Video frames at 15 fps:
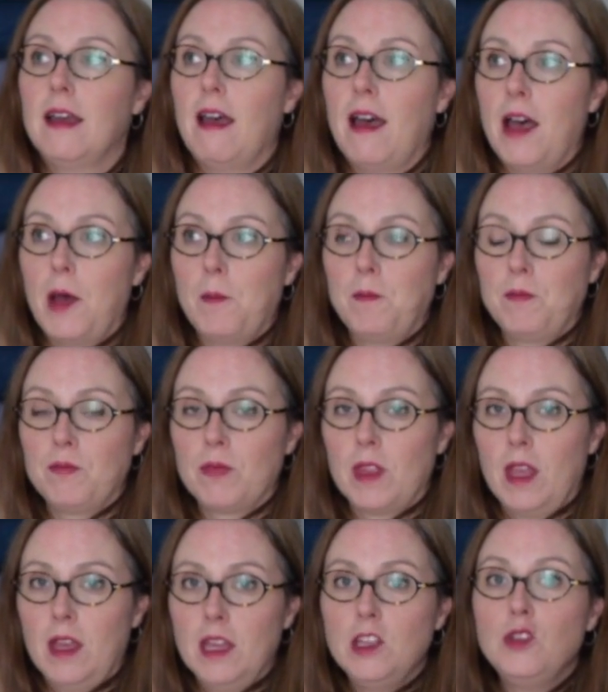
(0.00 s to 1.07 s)

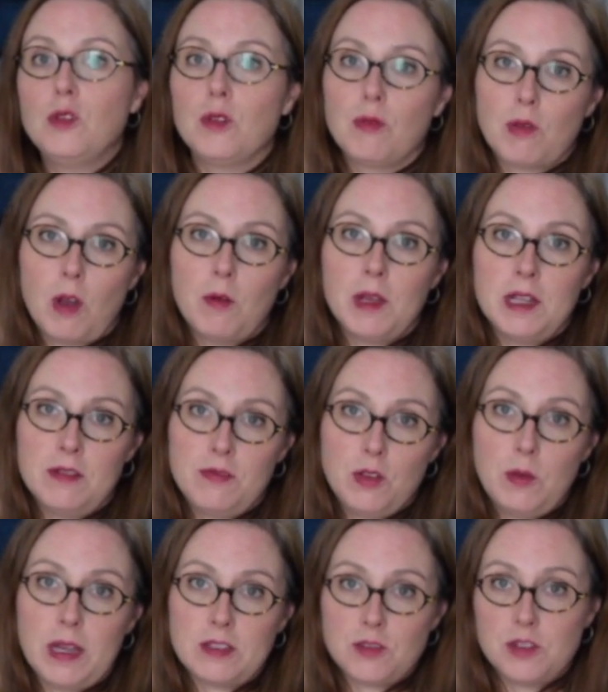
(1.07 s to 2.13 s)
you could throw in a
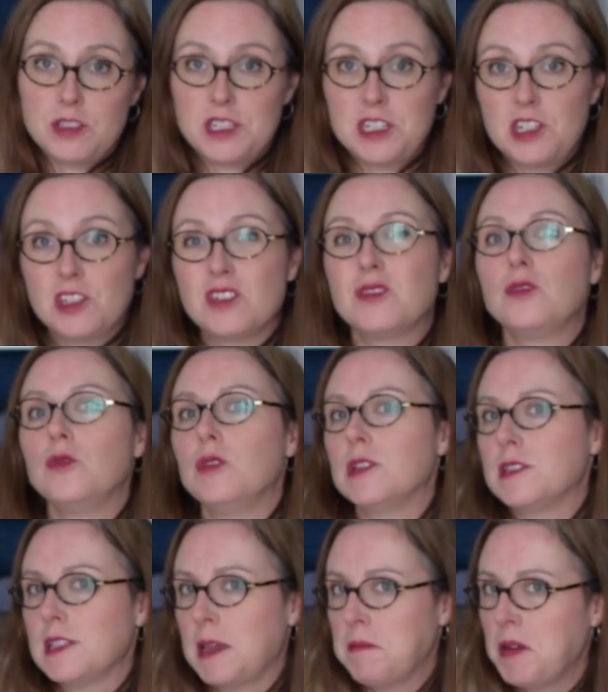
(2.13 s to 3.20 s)
few extra stitches, do the
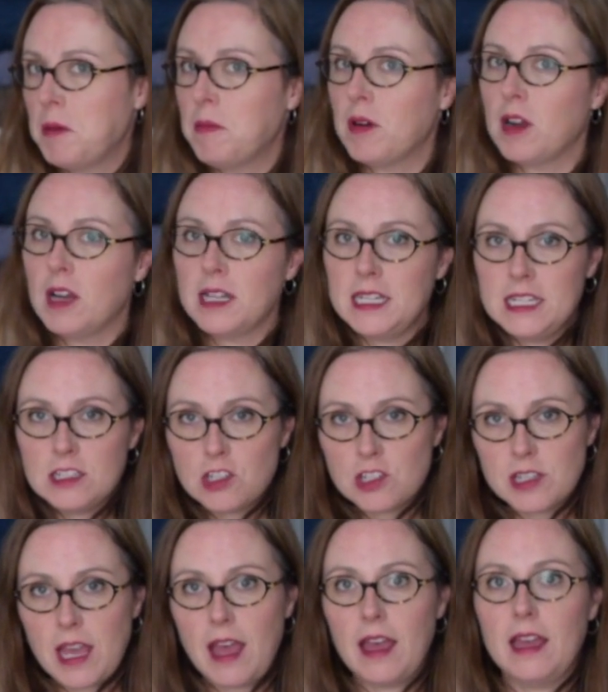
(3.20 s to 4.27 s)
same number on each
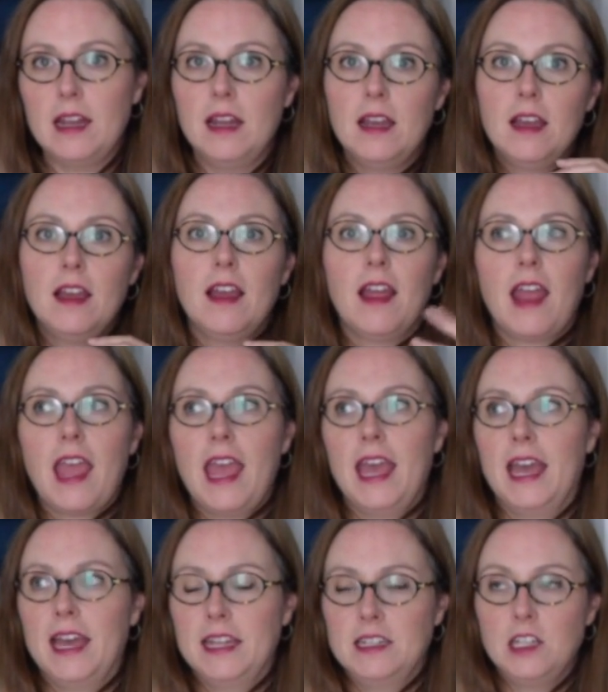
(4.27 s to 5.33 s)
side,
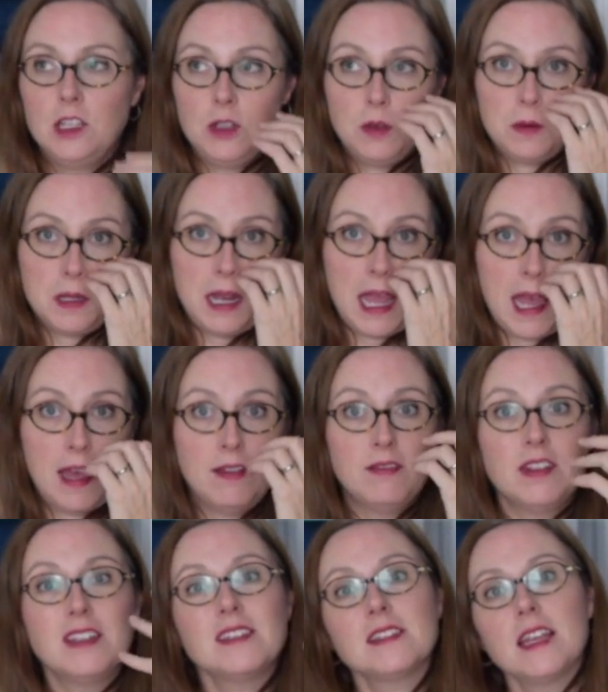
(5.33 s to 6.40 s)
and you can have
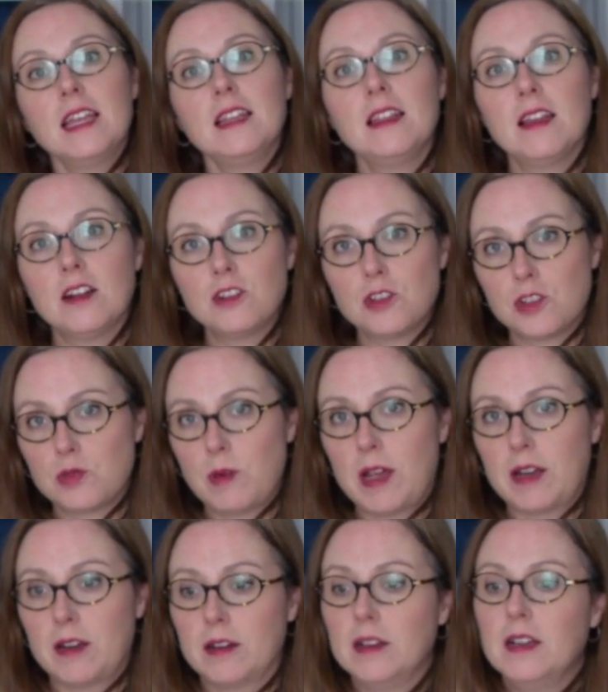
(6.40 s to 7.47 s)
a slightly larger
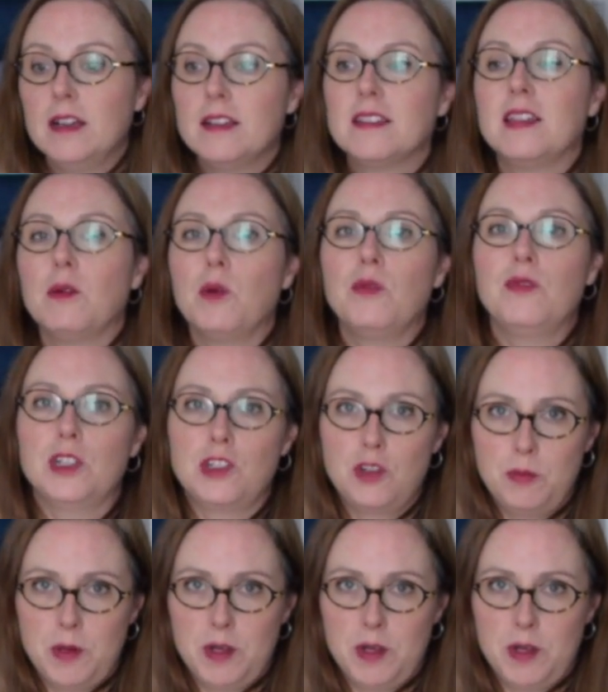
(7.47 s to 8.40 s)
sweater that will fit you